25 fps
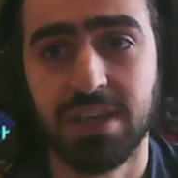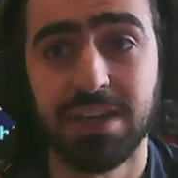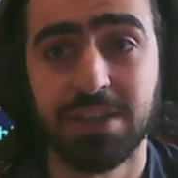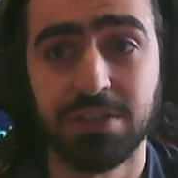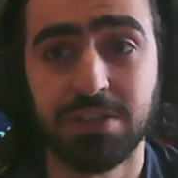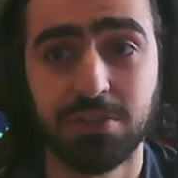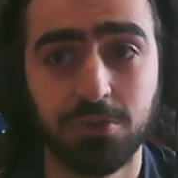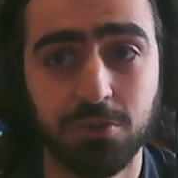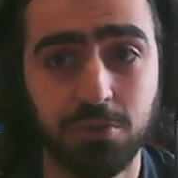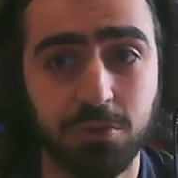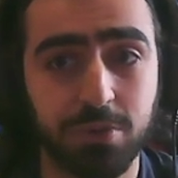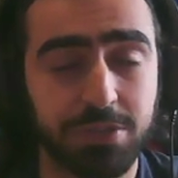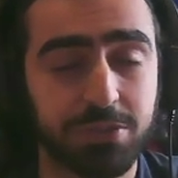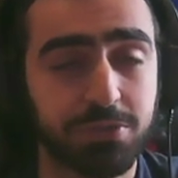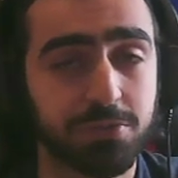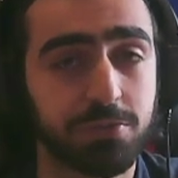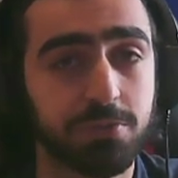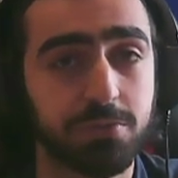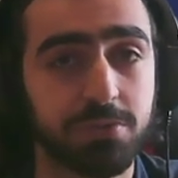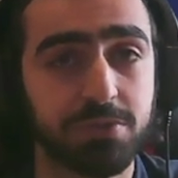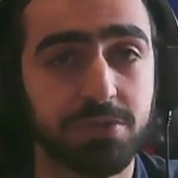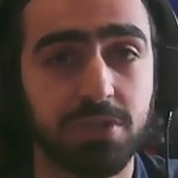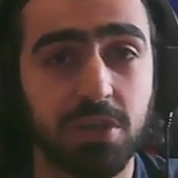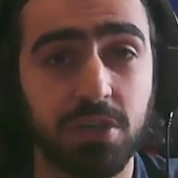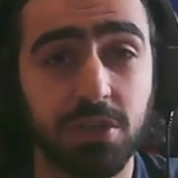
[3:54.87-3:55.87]
and your
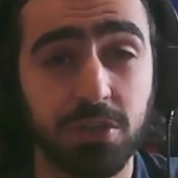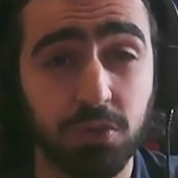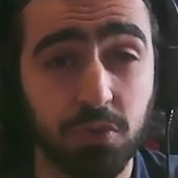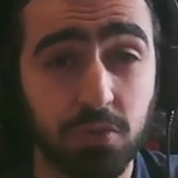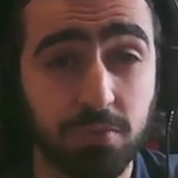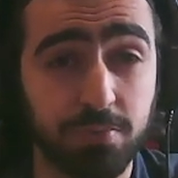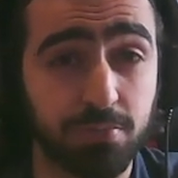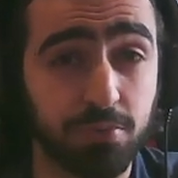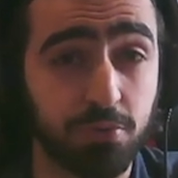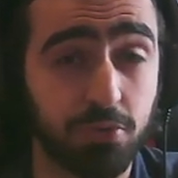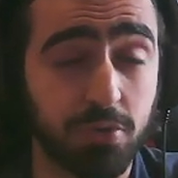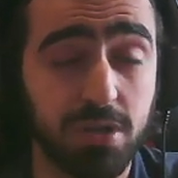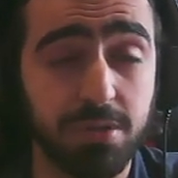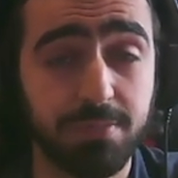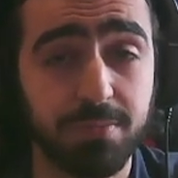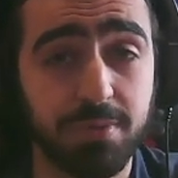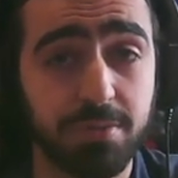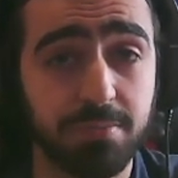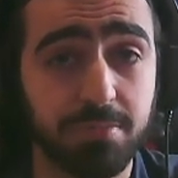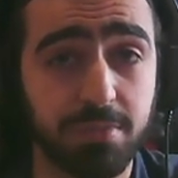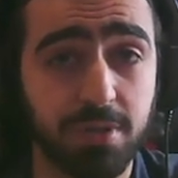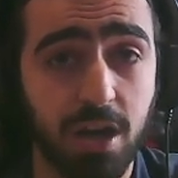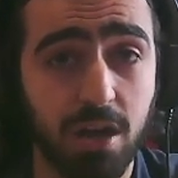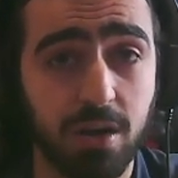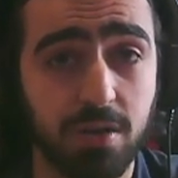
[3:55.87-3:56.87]
crystals are your
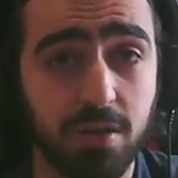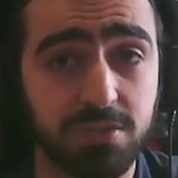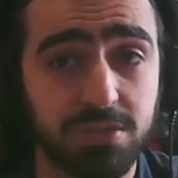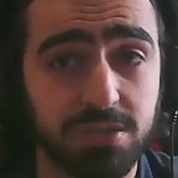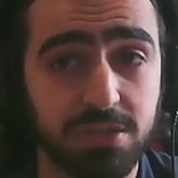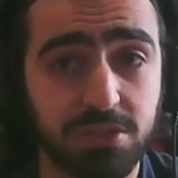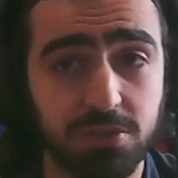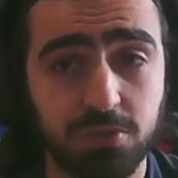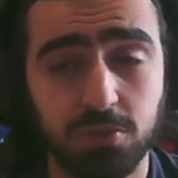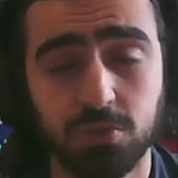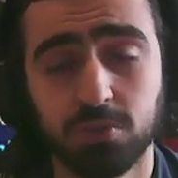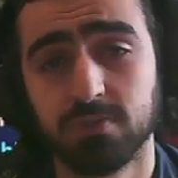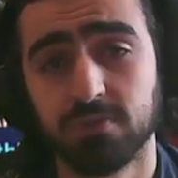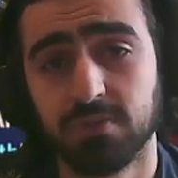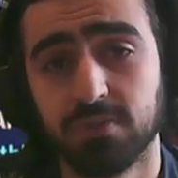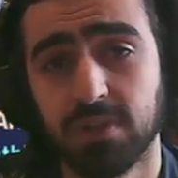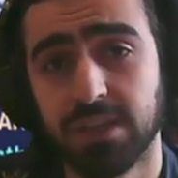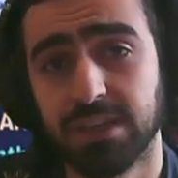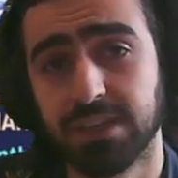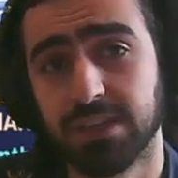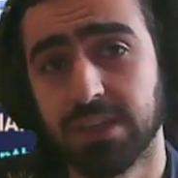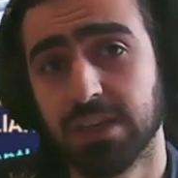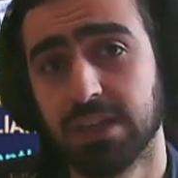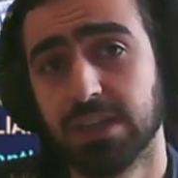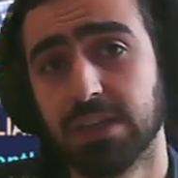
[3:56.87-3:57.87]
premium currency, sort of
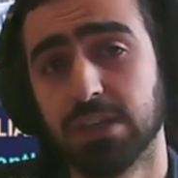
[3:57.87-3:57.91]
like